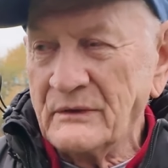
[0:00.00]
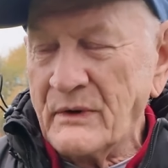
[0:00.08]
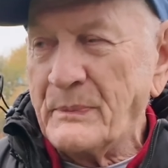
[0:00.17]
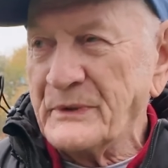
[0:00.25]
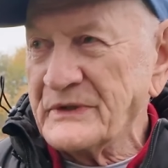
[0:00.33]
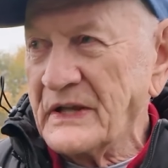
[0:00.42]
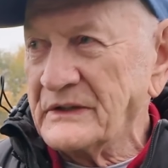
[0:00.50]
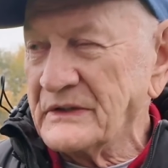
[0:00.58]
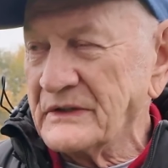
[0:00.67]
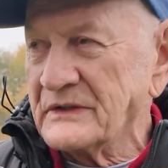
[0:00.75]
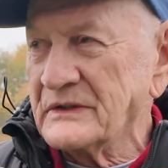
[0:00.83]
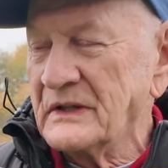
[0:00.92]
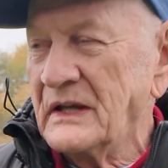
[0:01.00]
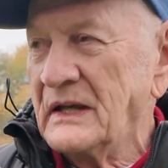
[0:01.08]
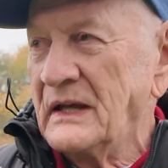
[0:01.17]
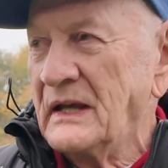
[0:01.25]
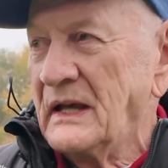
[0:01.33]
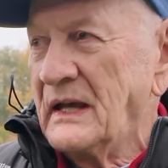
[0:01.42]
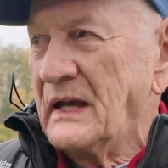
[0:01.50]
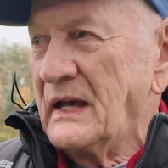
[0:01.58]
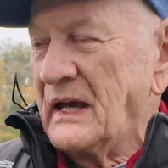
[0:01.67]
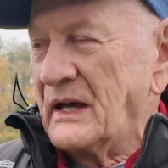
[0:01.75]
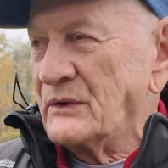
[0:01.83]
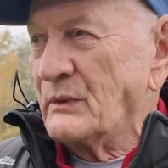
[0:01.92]
represent us.
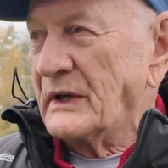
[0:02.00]
And